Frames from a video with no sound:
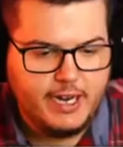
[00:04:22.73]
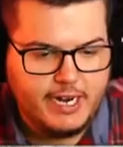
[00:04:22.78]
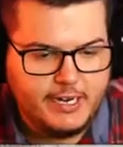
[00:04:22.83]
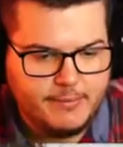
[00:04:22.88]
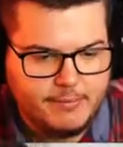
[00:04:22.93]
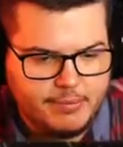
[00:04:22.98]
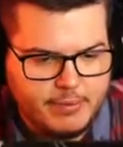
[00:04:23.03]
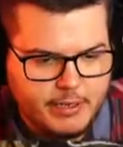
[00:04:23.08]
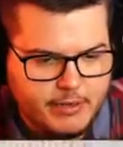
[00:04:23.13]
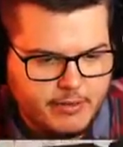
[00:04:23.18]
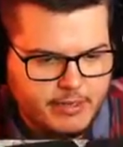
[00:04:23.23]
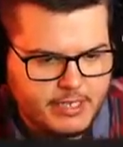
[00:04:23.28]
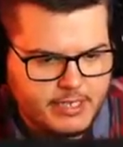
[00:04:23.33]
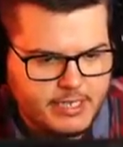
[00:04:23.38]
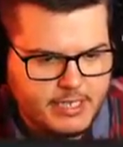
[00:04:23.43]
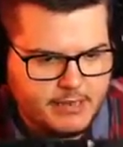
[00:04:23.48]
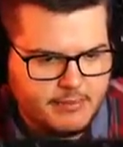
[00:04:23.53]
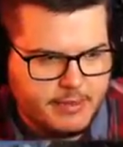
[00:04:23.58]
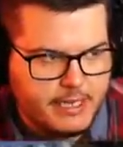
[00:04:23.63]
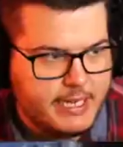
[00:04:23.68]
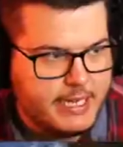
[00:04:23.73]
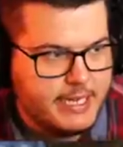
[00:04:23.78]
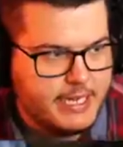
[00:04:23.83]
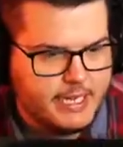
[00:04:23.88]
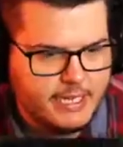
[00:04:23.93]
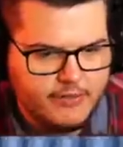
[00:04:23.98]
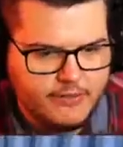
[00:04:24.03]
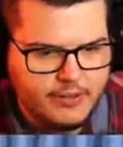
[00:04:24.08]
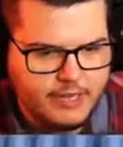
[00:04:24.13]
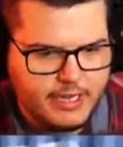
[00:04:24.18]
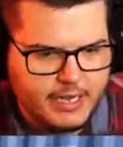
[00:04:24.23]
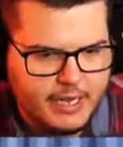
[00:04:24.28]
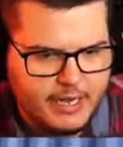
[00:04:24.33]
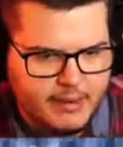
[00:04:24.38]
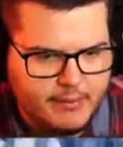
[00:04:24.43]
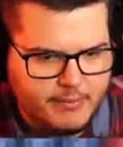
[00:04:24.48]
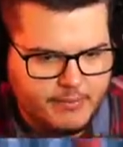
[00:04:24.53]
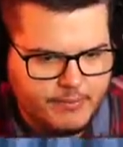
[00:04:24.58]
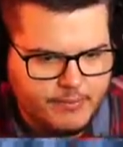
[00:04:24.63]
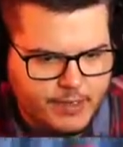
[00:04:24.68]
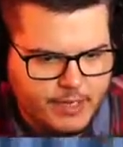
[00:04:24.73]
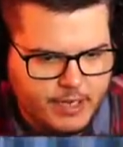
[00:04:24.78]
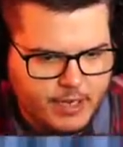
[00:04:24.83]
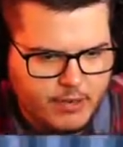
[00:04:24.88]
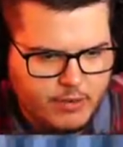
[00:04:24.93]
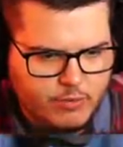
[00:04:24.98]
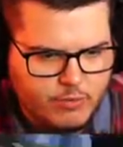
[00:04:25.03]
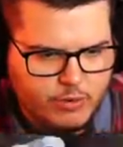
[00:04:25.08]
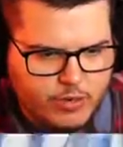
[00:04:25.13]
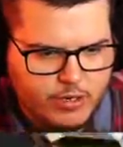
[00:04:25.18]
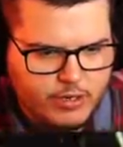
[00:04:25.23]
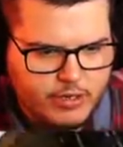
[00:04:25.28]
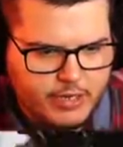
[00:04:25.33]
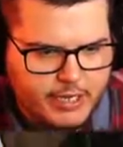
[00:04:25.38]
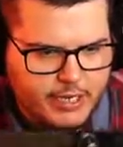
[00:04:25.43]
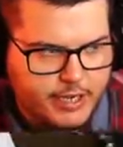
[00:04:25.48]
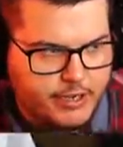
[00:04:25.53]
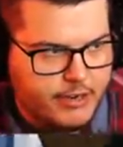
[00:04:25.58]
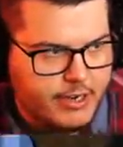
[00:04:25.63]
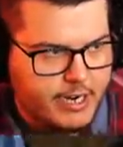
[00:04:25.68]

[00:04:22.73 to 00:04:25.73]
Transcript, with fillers: had to play with this in the beginning of the game, you know, where, like, you're